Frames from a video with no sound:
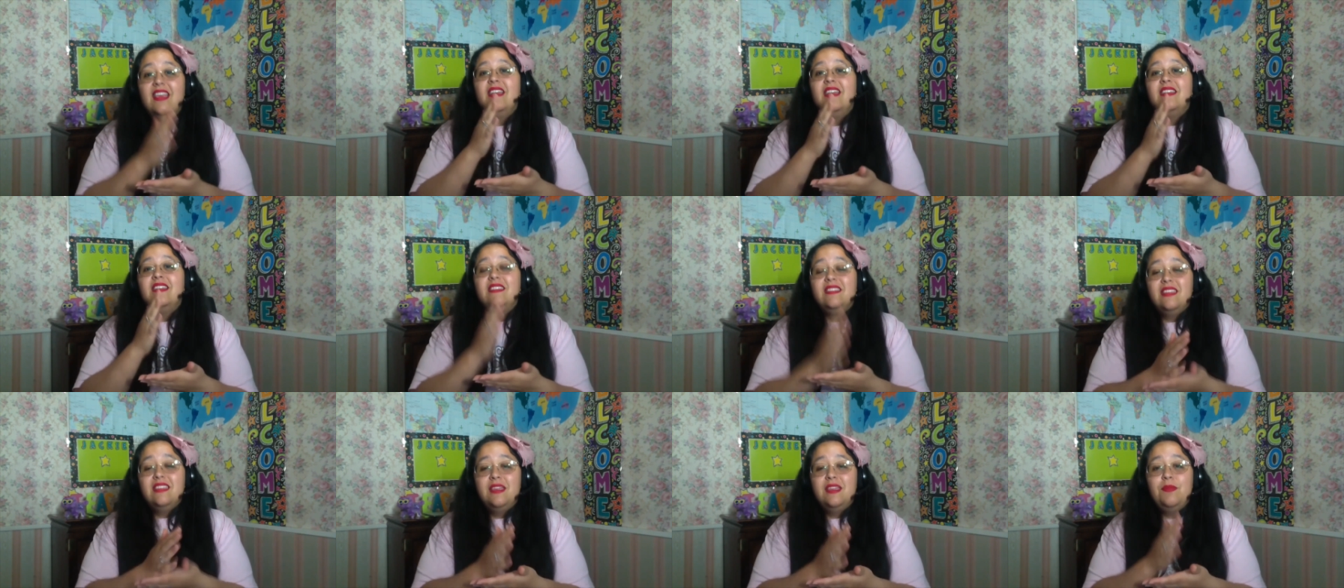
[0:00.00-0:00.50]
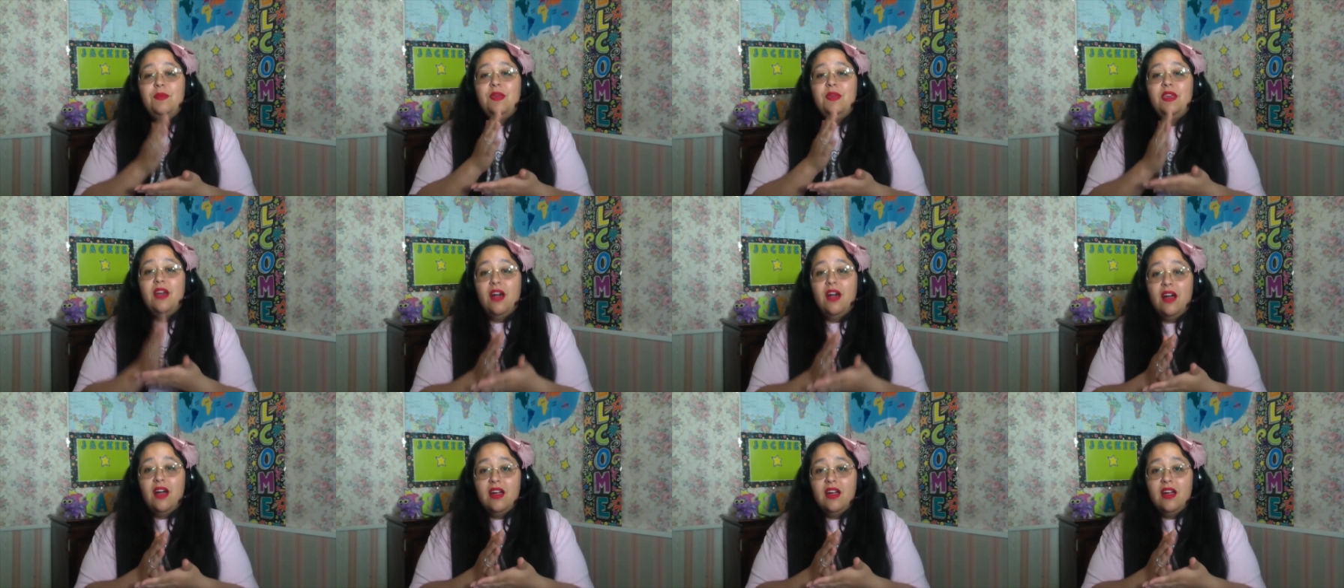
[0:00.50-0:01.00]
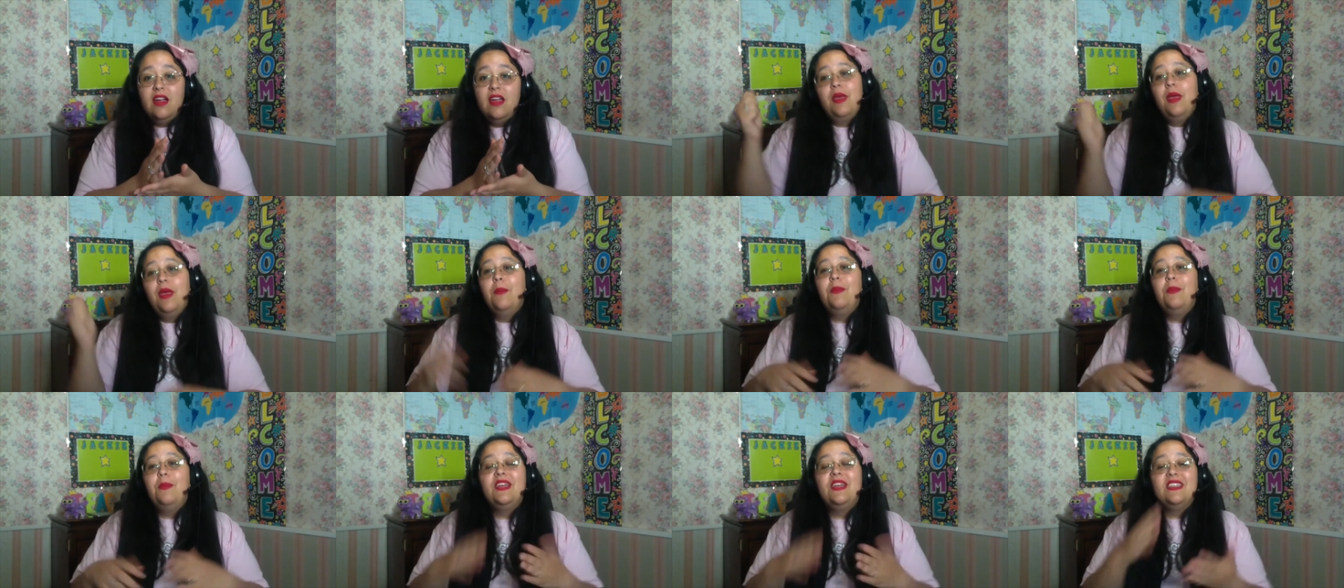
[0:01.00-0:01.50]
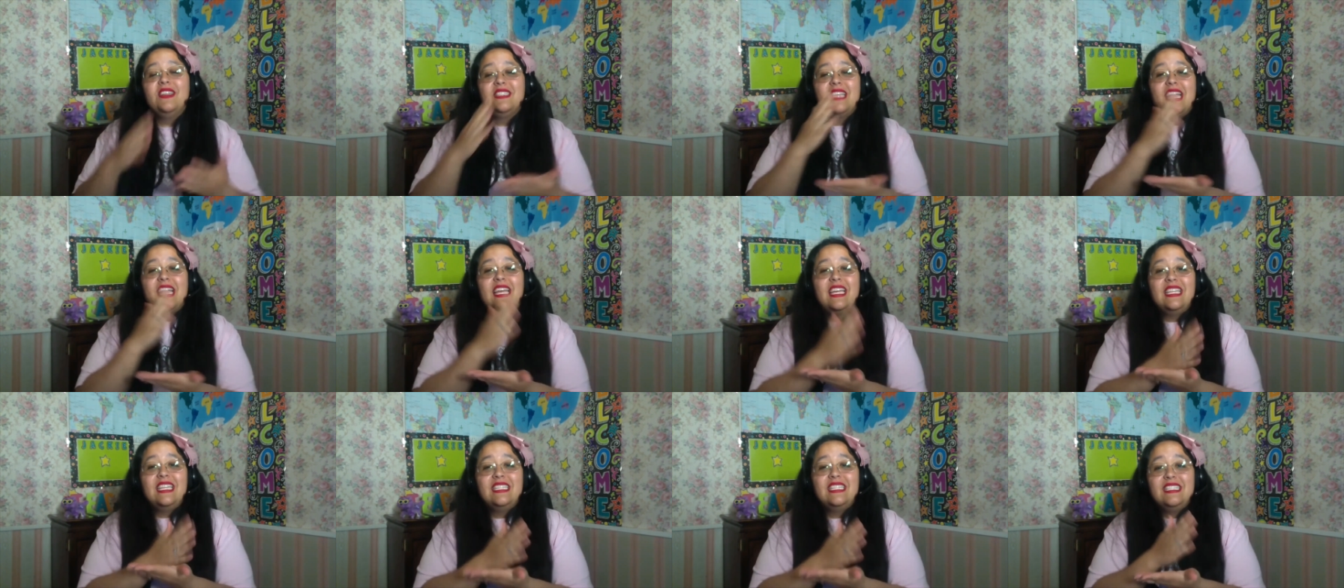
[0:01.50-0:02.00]
TPR, because that
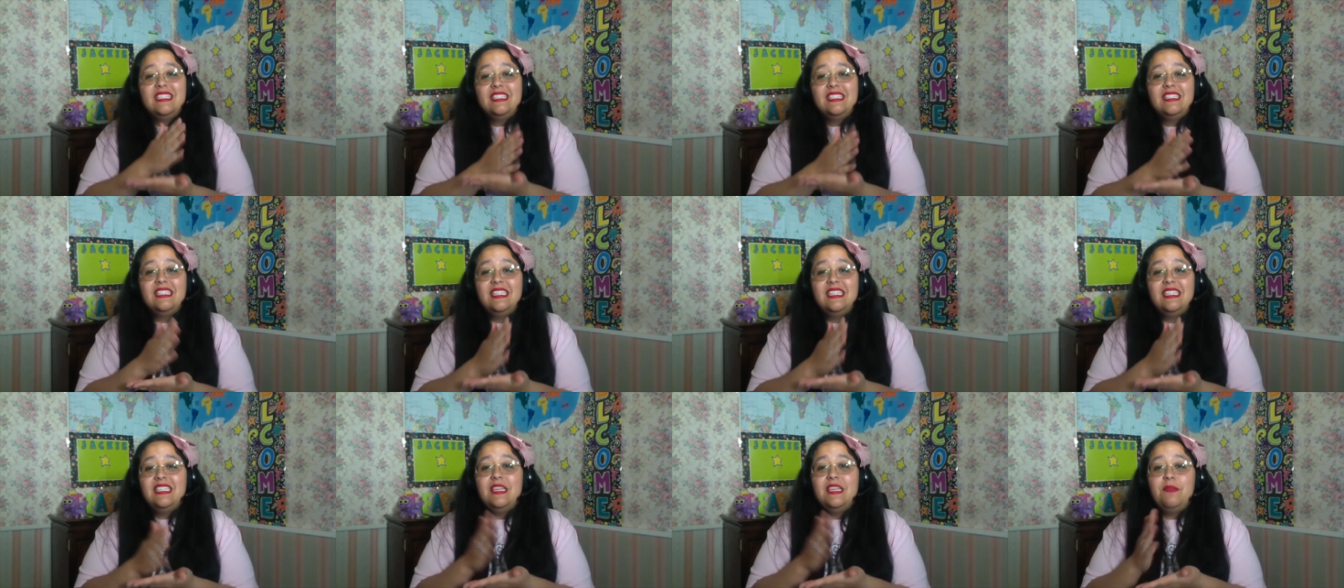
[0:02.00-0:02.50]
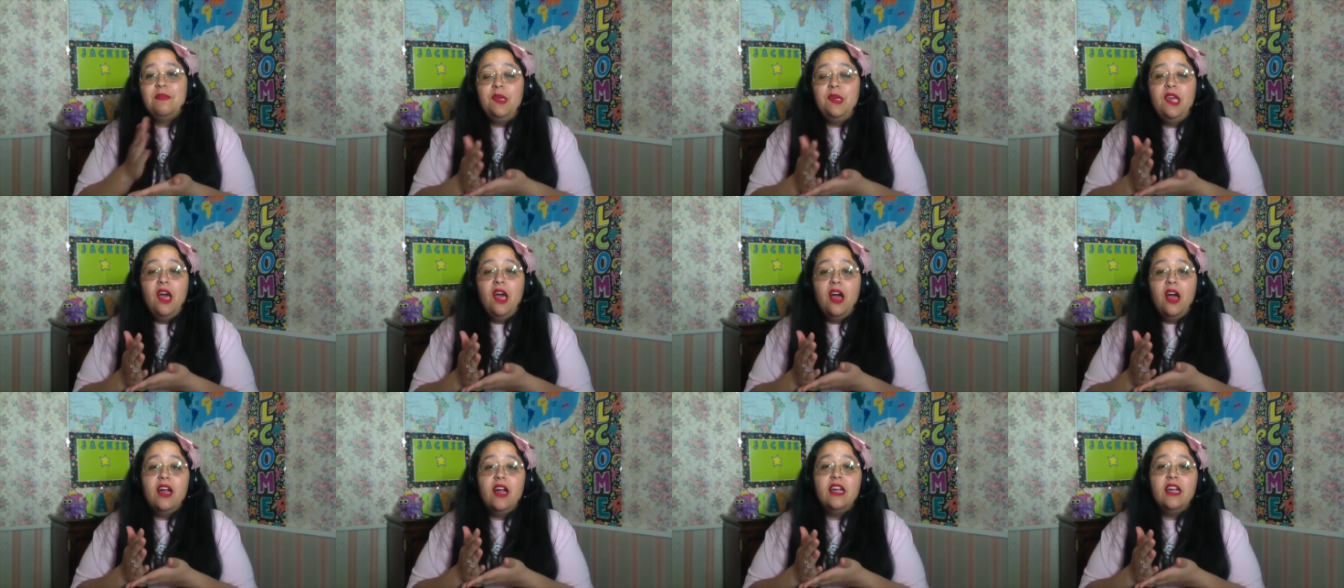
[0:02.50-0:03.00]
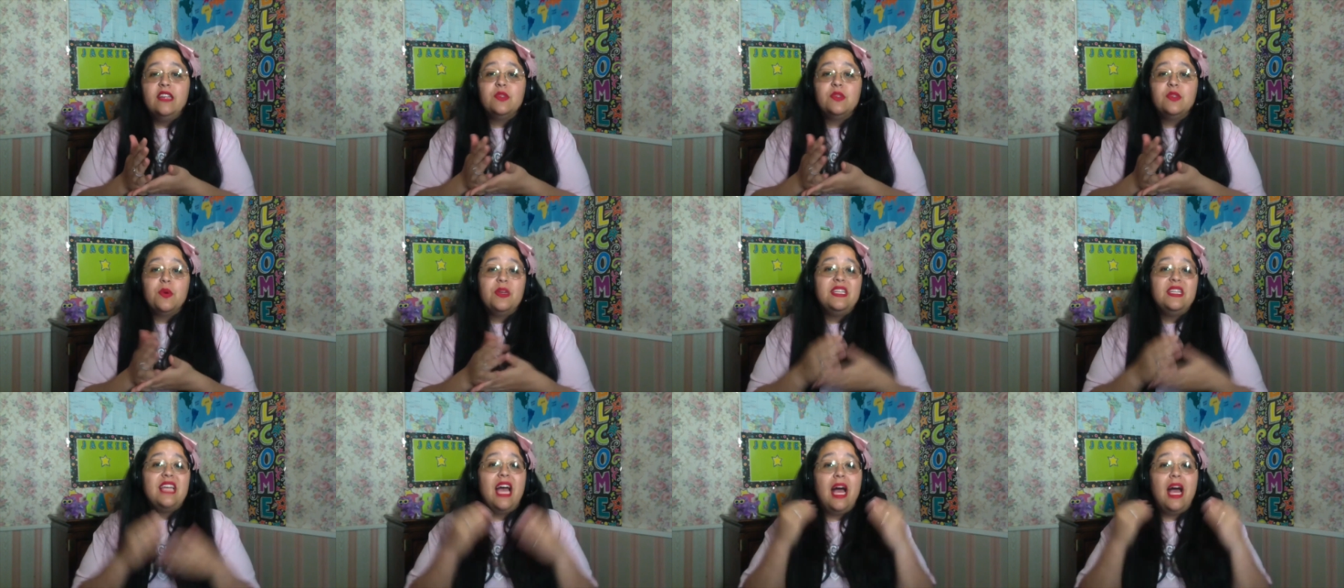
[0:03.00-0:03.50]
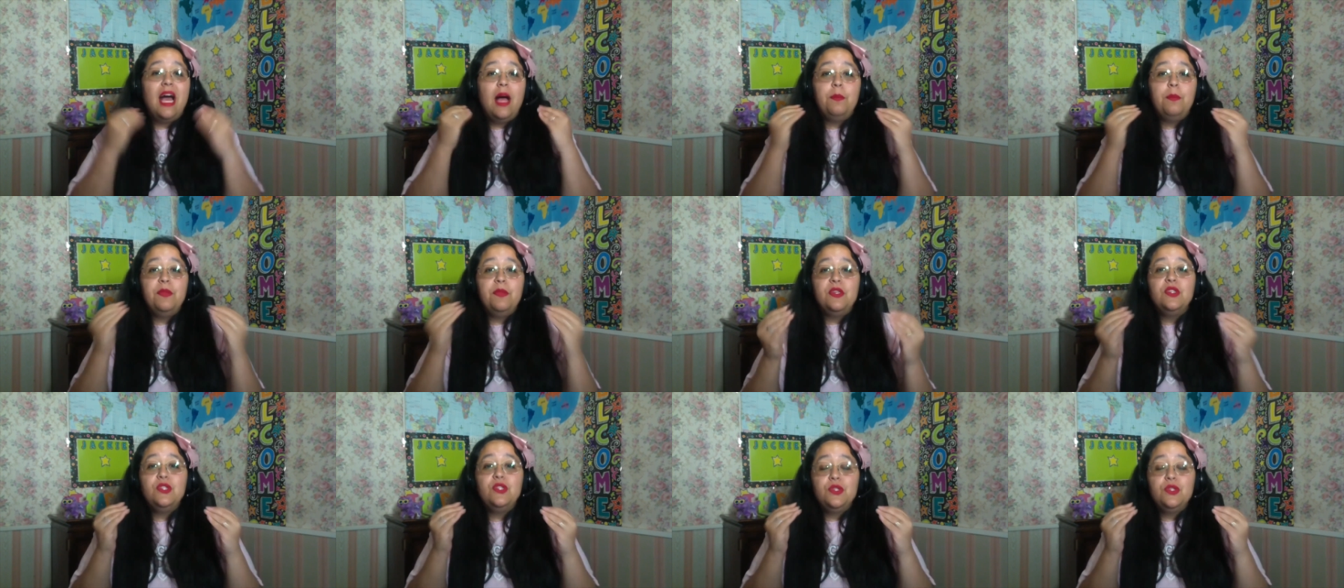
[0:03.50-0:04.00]
consistent TPR is going to help
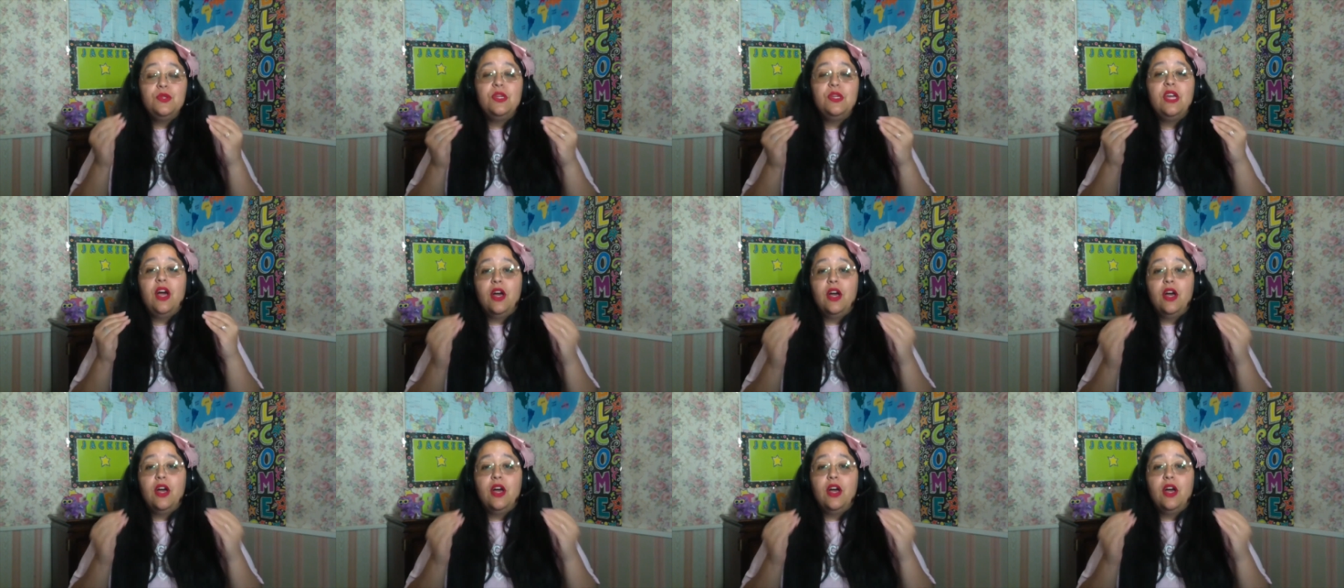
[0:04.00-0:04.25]
the student